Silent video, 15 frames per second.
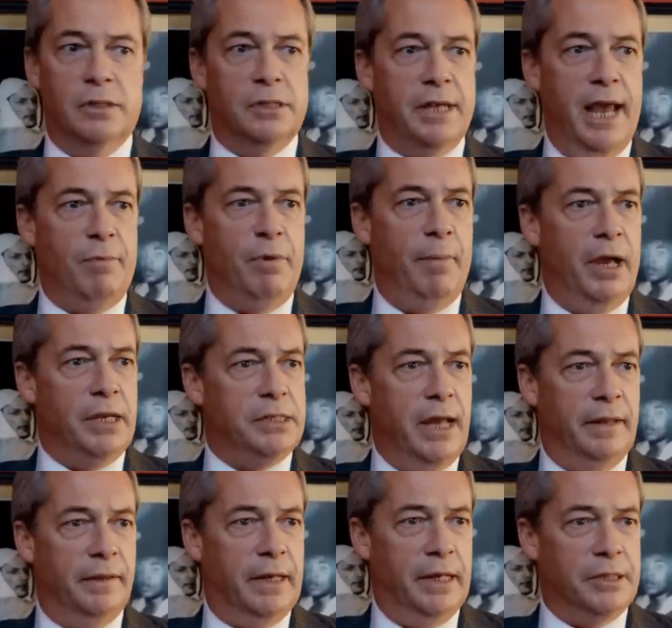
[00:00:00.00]
saying we might
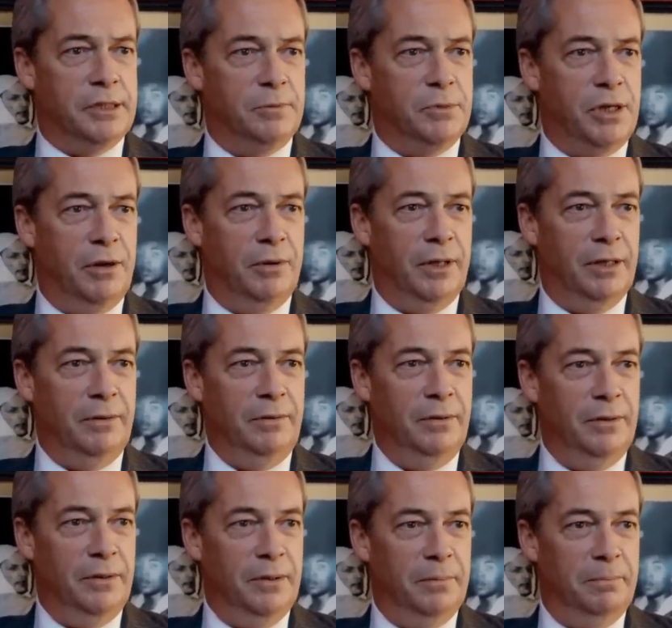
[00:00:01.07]
stay in the customs union.
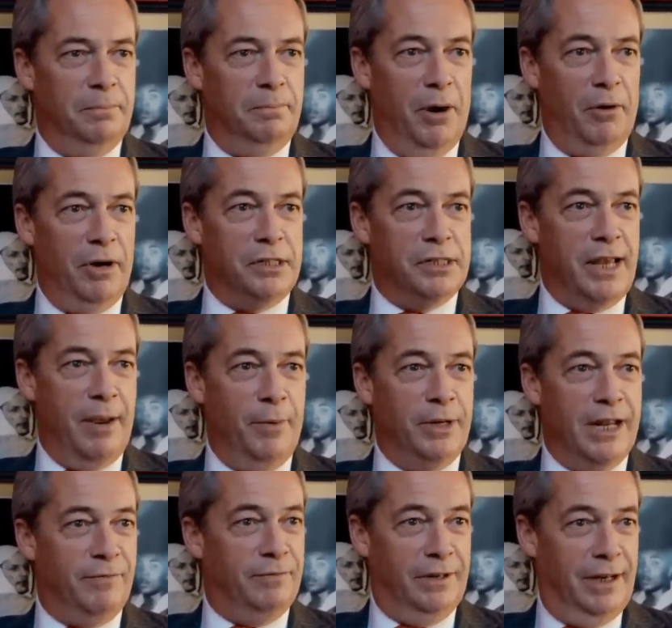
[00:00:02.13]
Boris saying we're
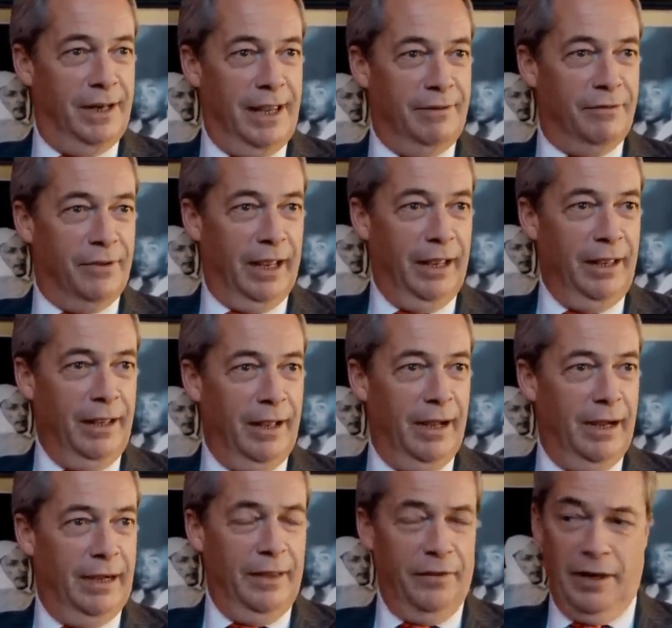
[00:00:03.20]
definitely leaving.
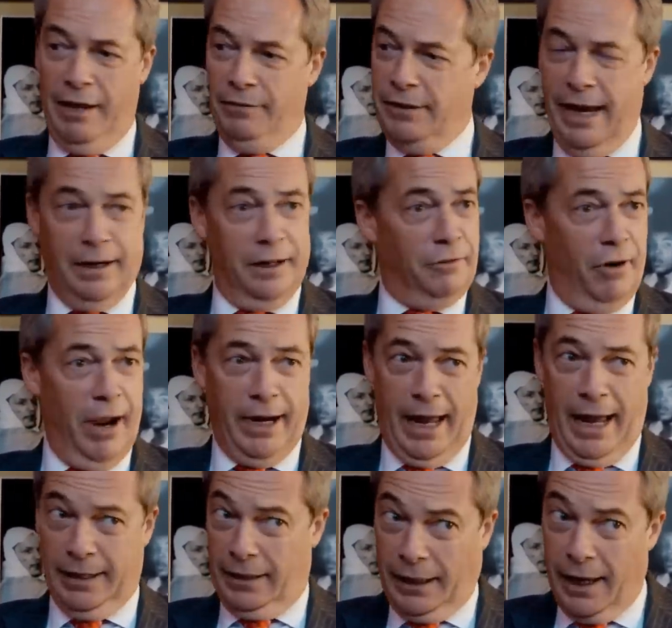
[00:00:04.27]
The left hand and the right
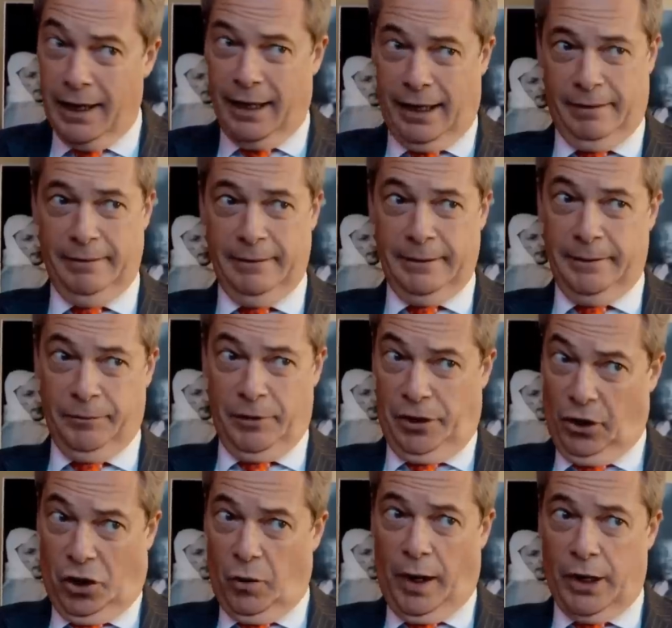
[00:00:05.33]
hand clearly
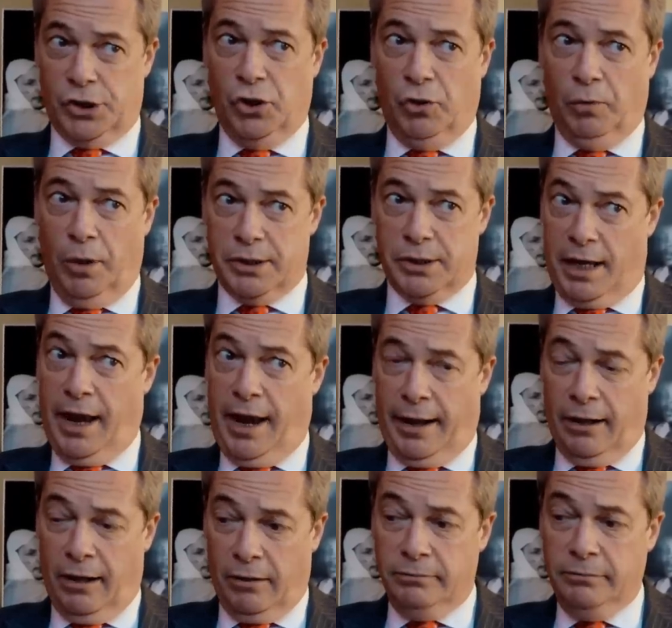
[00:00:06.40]
are not quite sure what's going
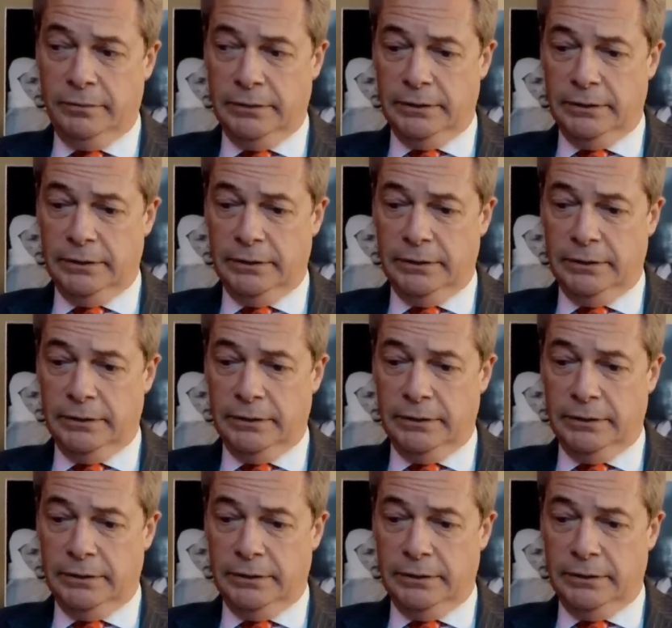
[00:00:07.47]
on.